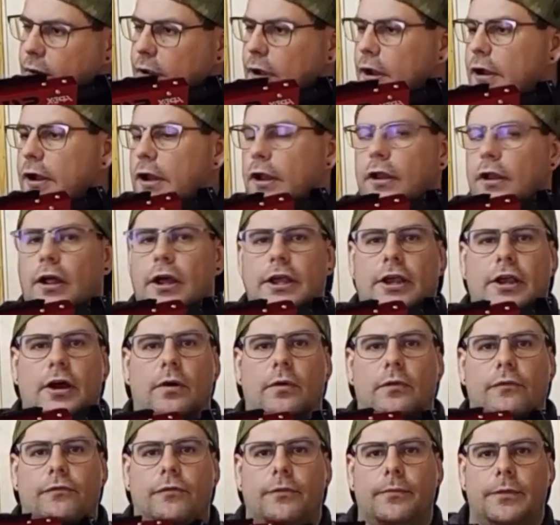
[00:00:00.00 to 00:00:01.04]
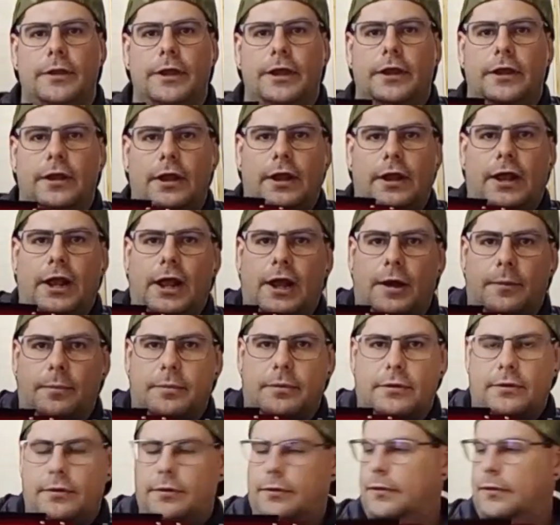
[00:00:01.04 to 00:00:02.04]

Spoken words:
I don't like going from there and up.